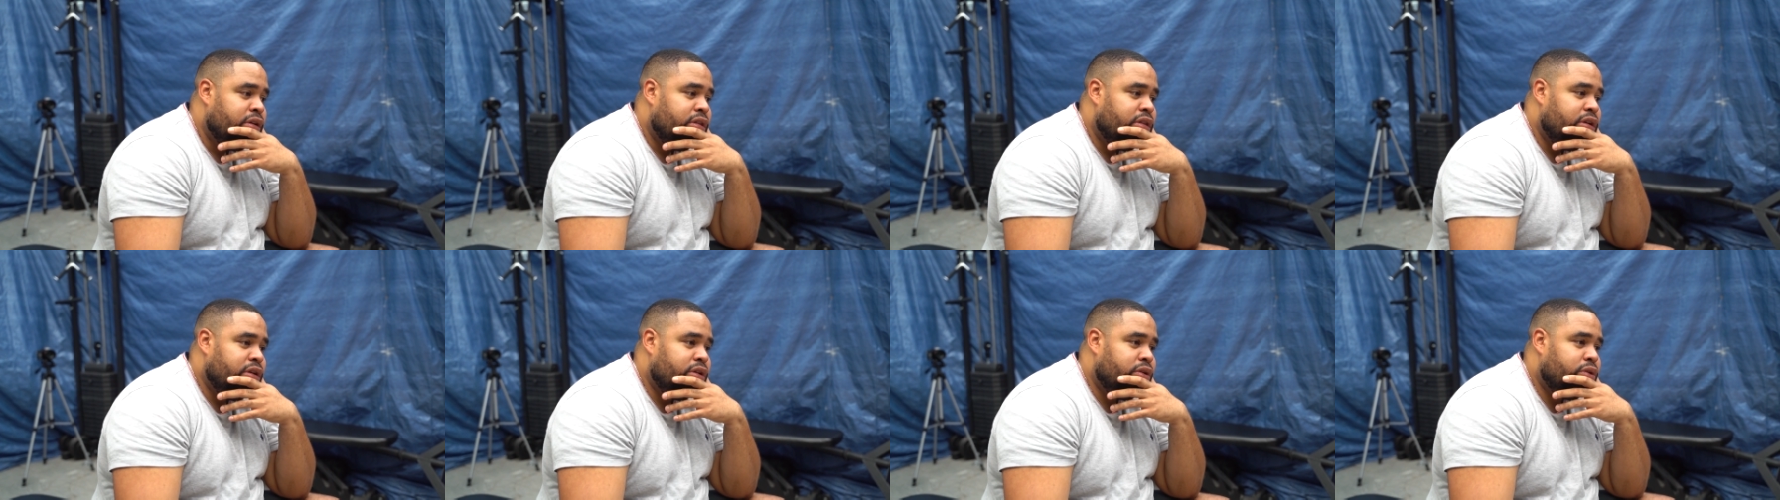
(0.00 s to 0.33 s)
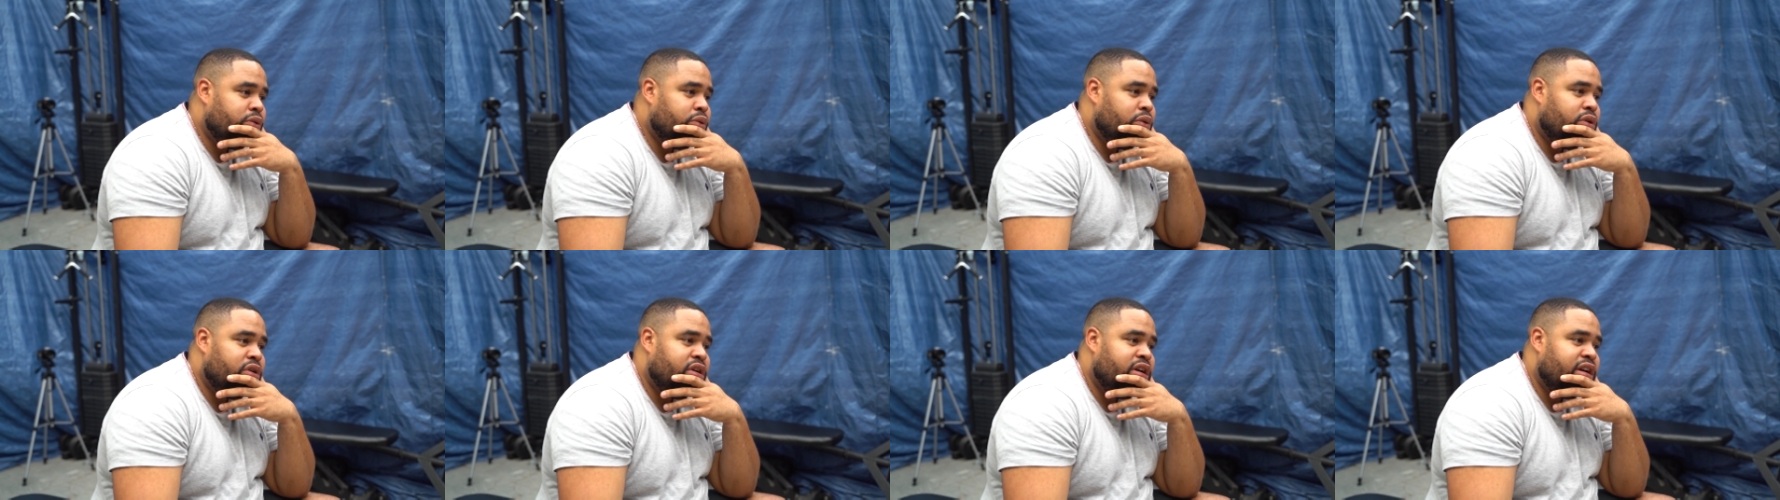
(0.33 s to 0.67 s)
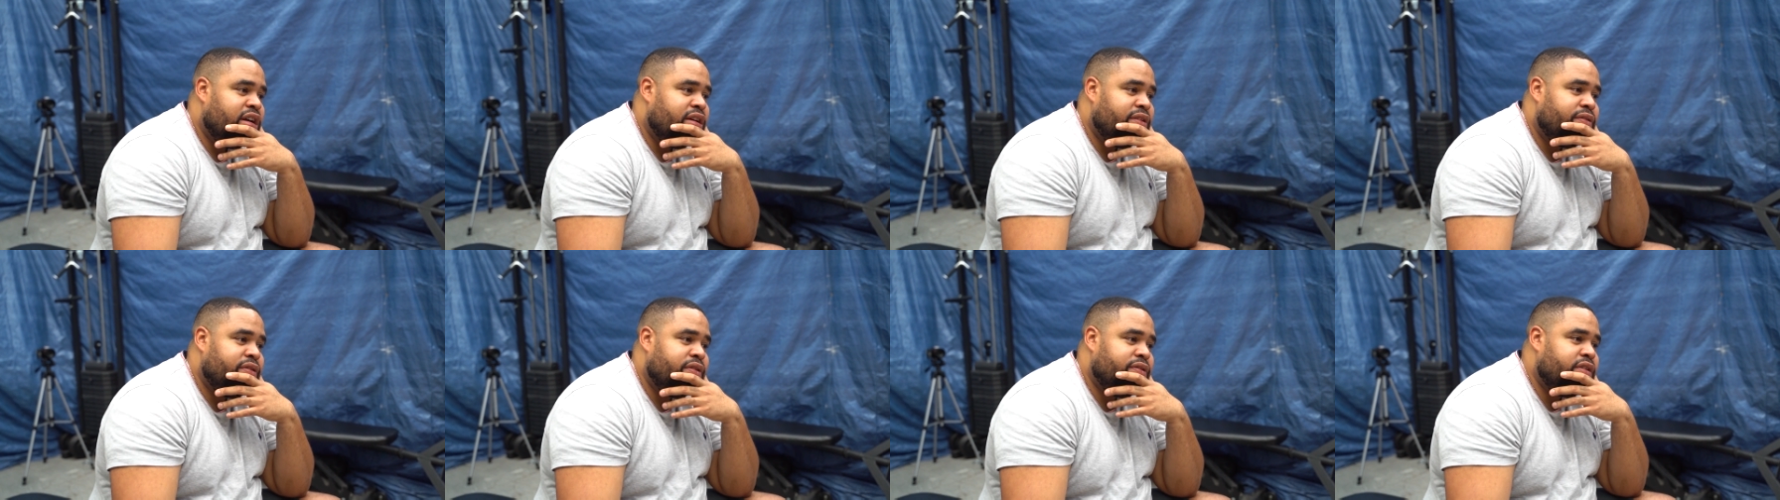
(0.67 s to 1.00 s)
I think two
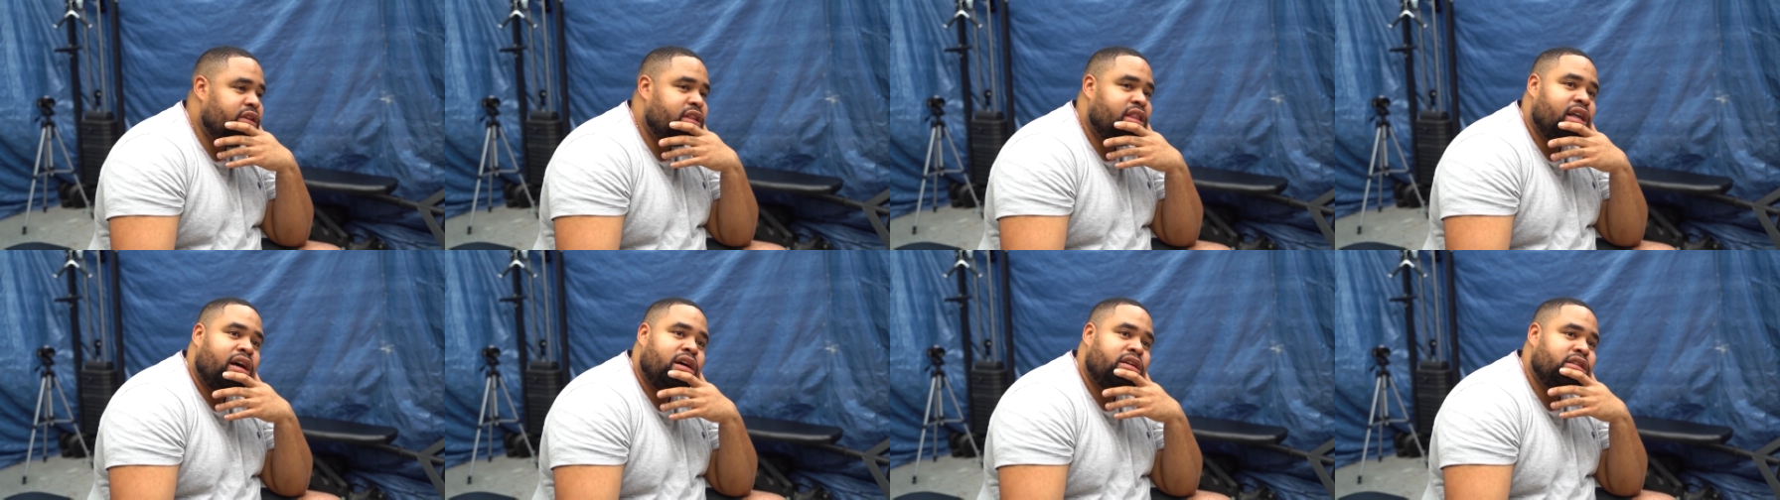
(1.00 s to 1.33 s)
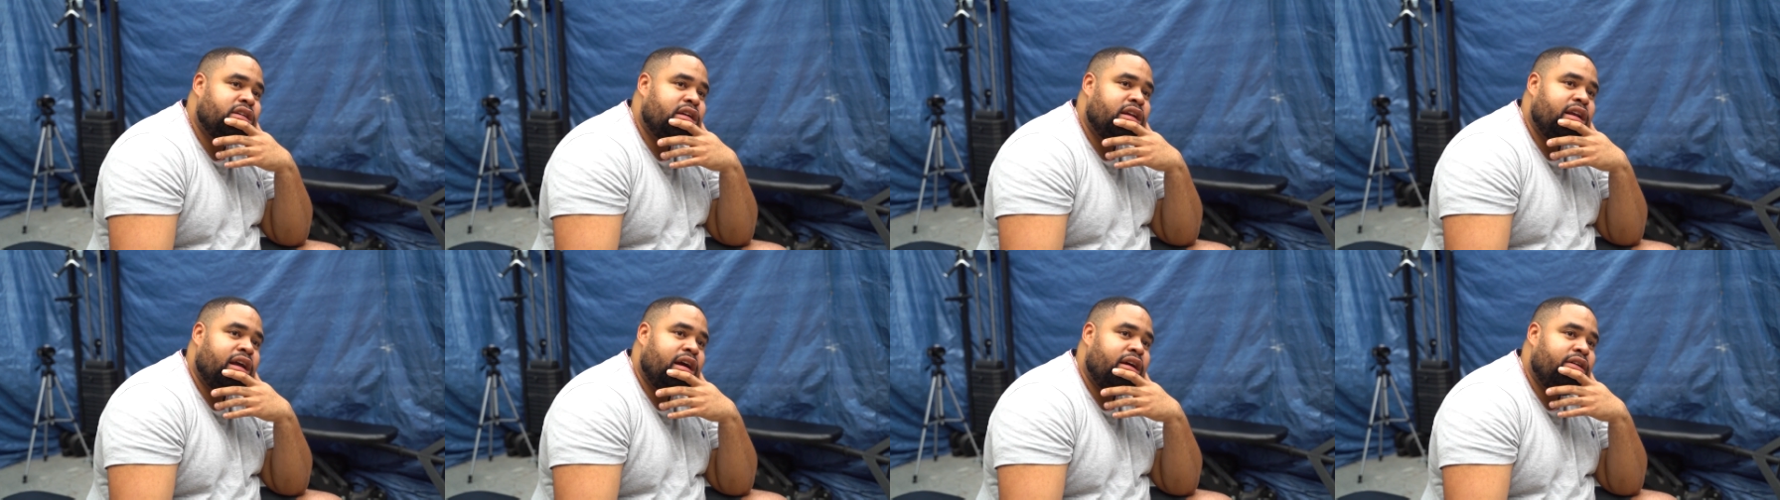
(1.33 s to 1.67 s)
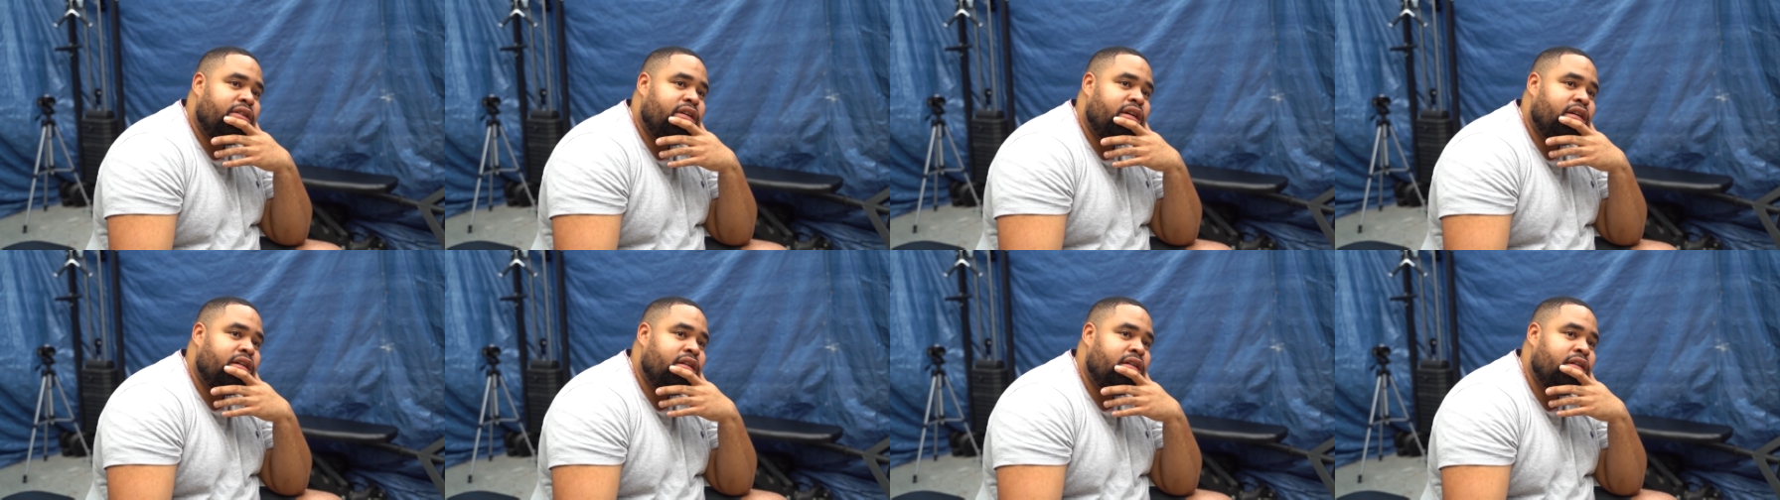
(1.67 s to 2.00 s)
hundred fifty thousand
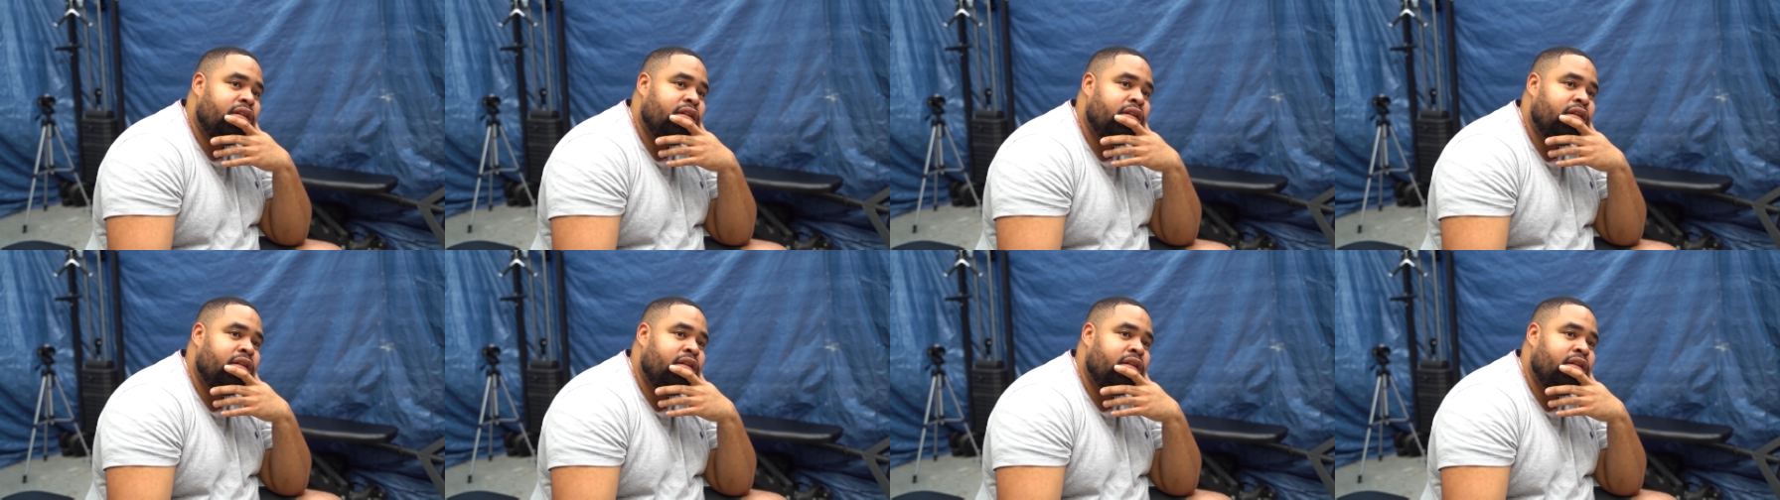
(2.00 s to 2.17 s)
Naira,